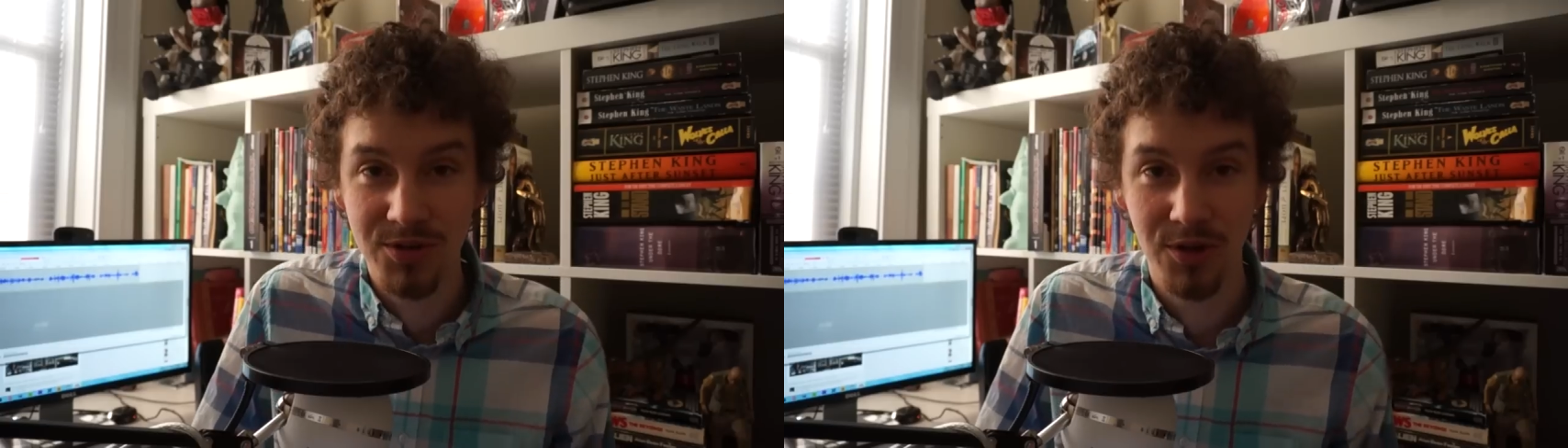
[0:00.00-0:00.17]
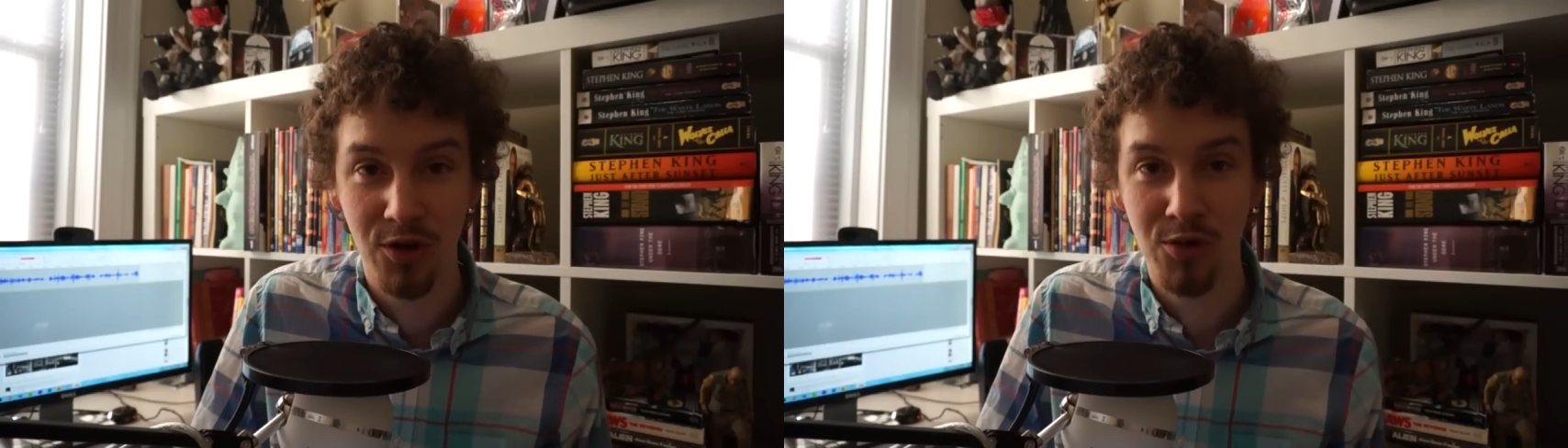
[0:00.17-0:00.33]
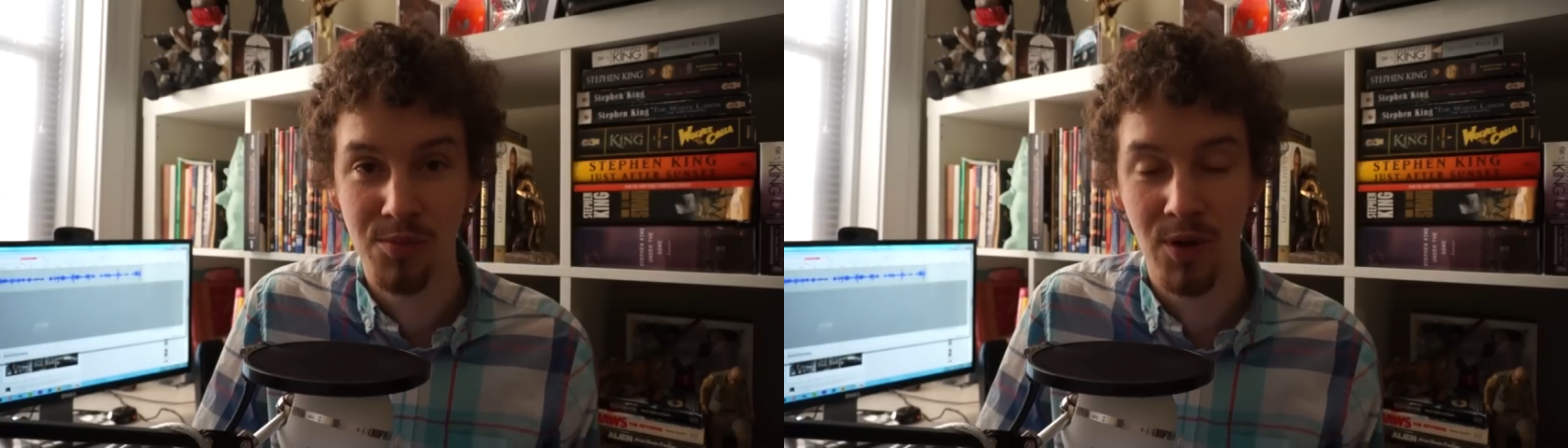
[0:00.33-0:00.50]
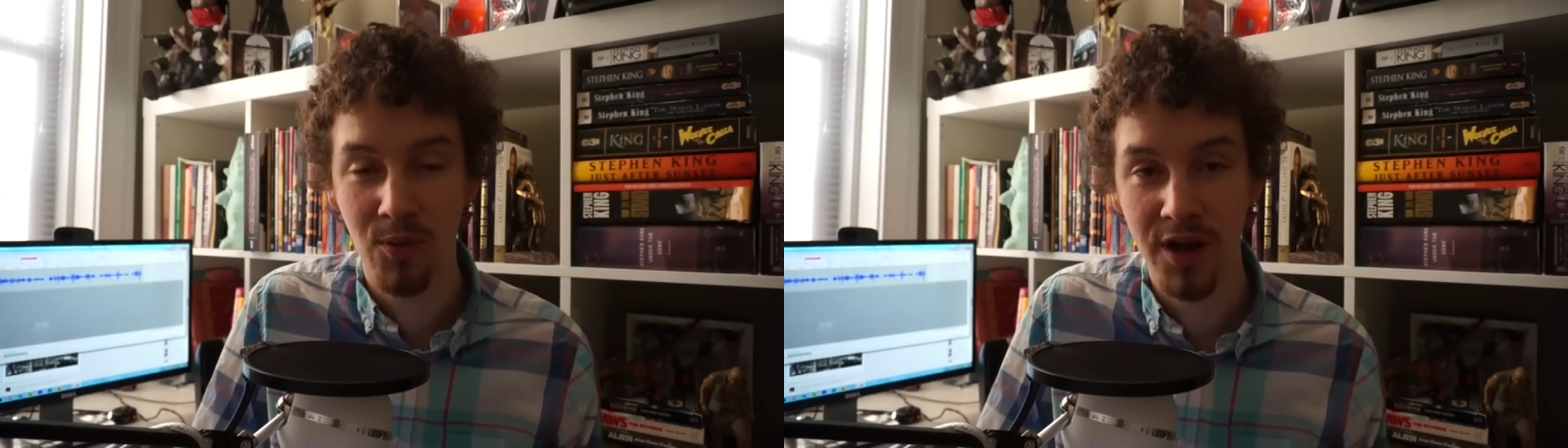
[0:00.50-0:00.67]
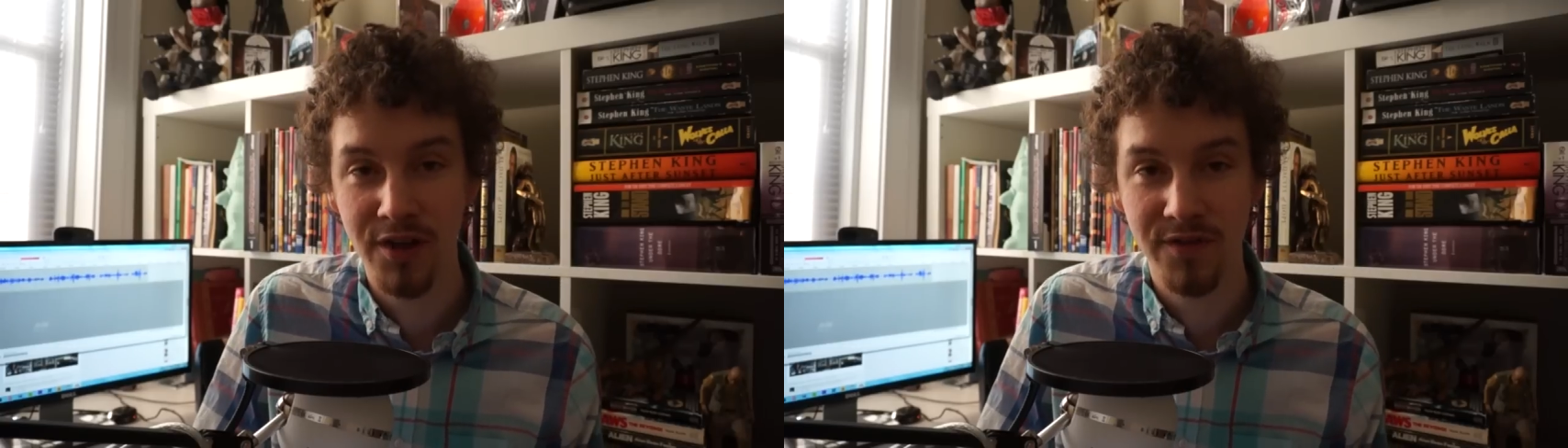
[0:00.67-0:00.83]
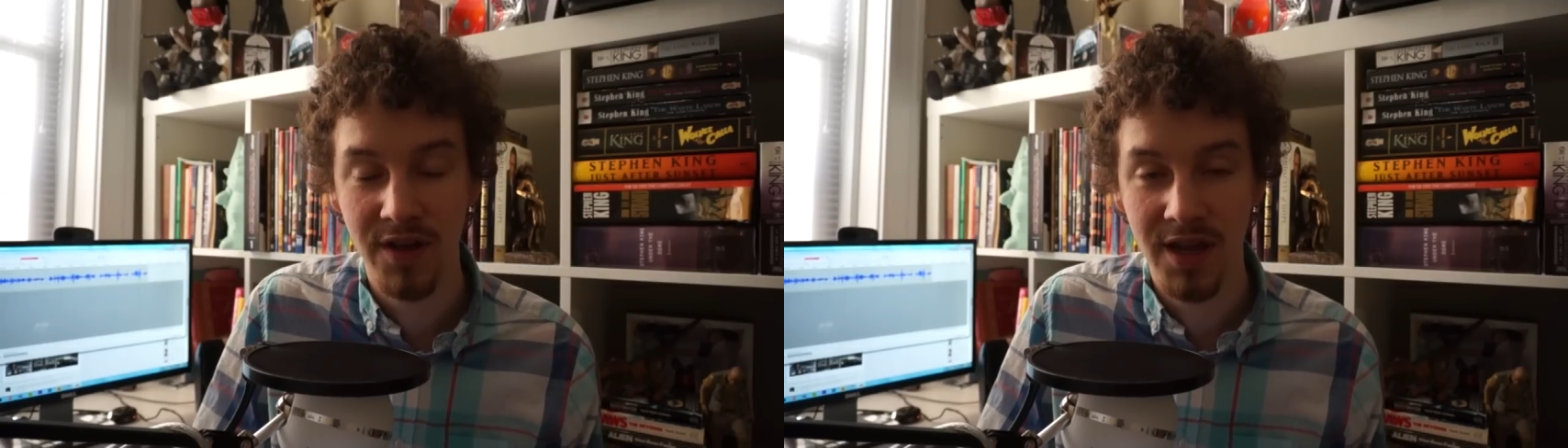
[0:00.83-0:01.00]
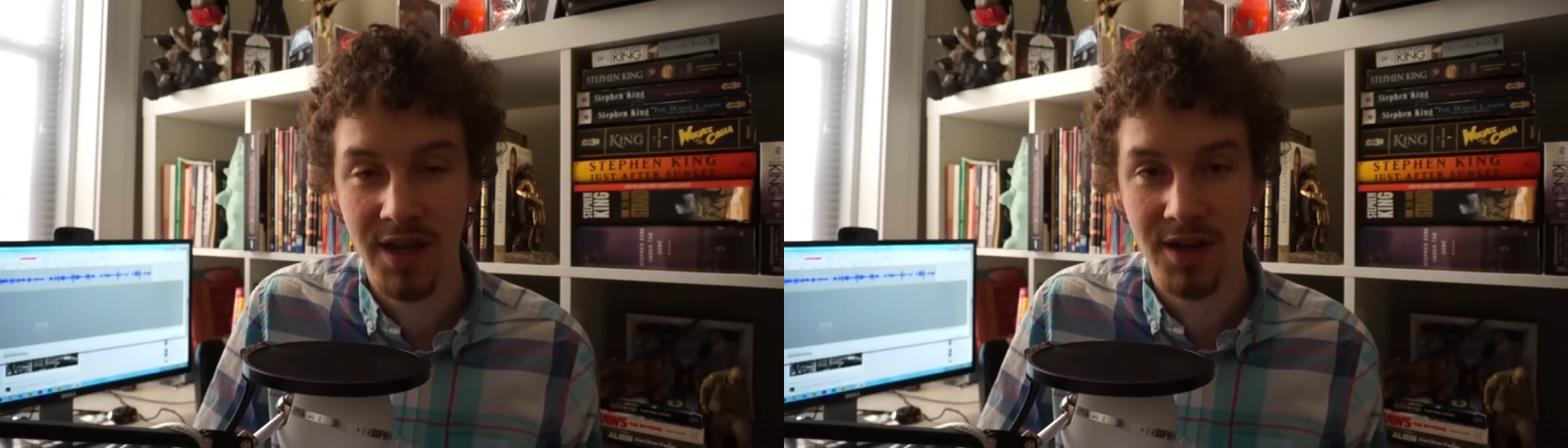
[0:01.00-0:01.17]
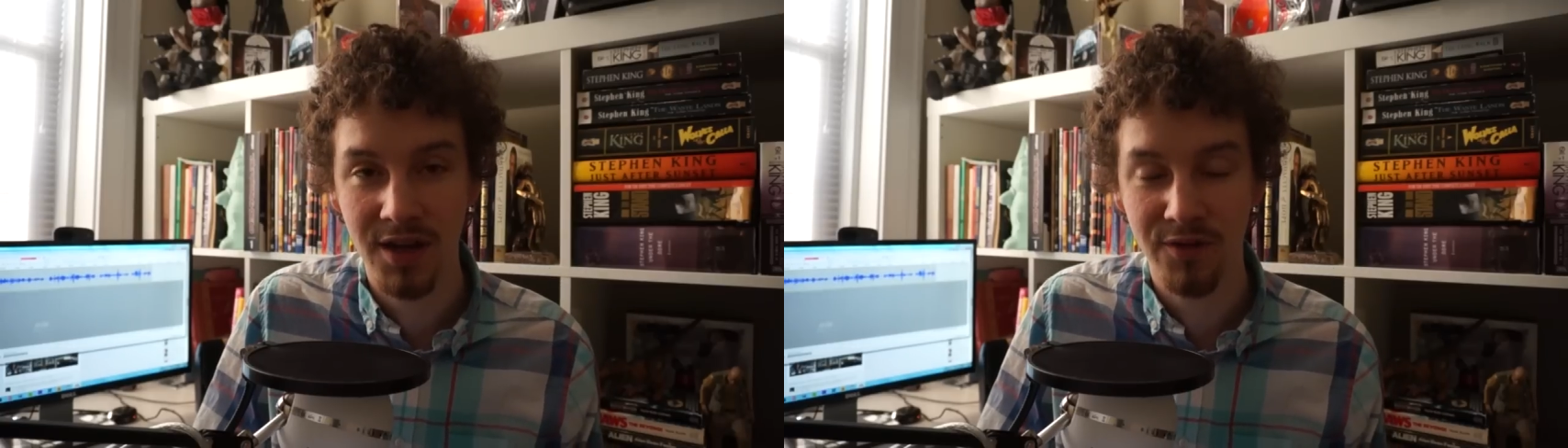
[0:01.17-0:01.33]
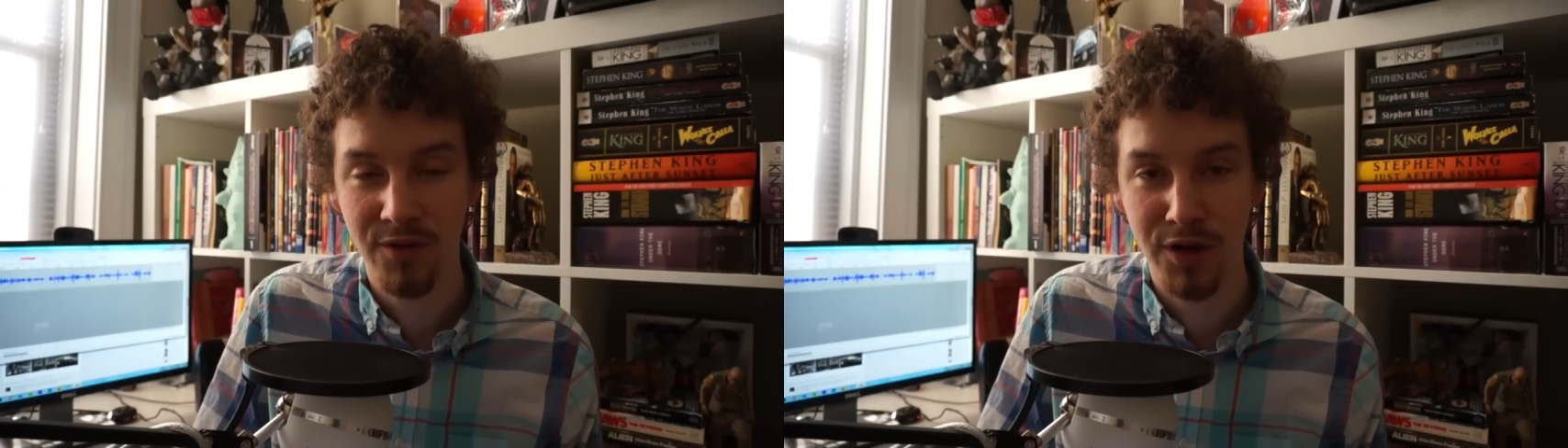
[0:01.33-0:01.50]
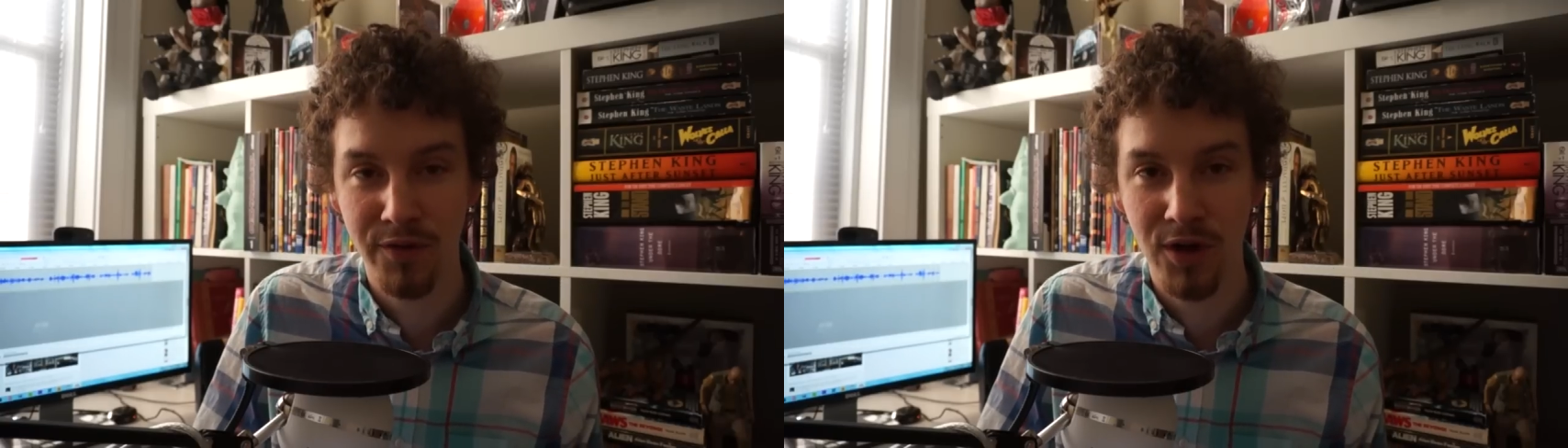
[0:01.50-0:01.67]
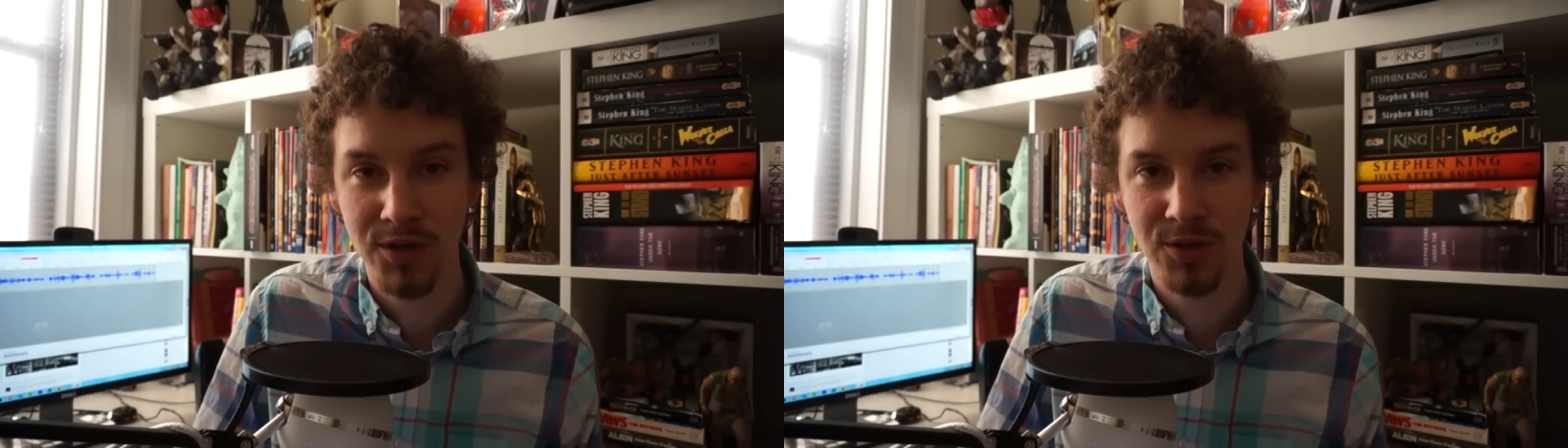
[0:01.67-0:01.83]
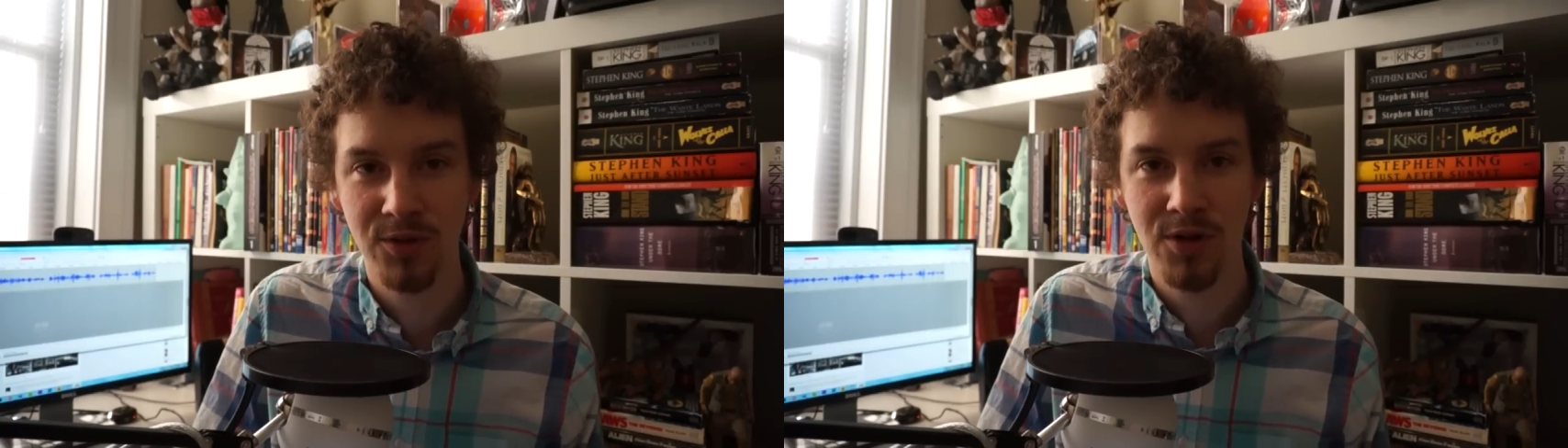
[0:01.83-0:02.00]
So my wife and a friend of
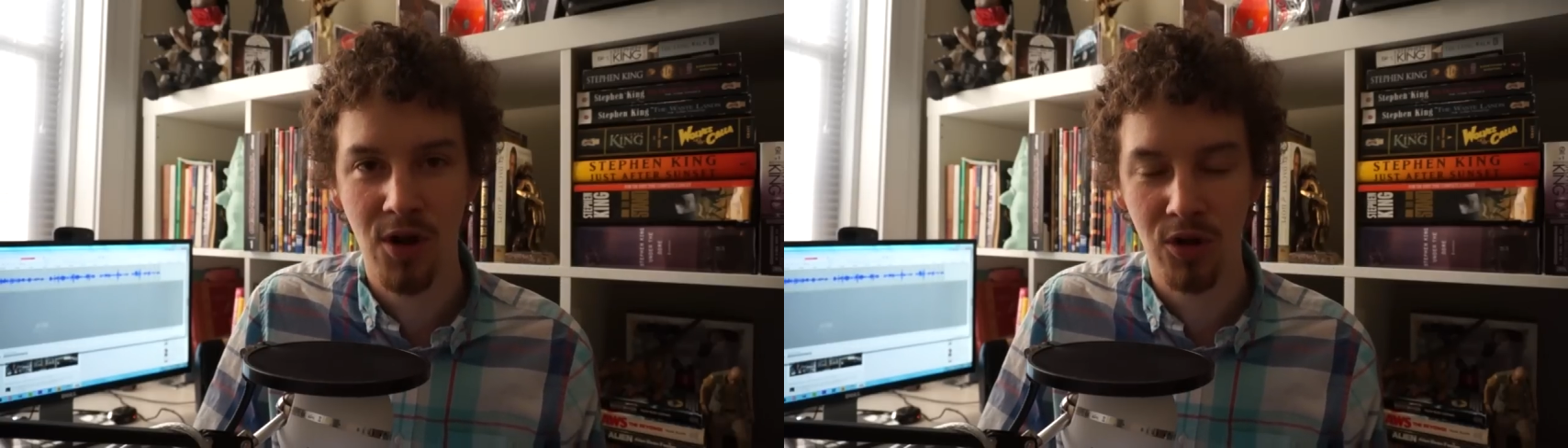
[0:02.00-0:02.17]
ours are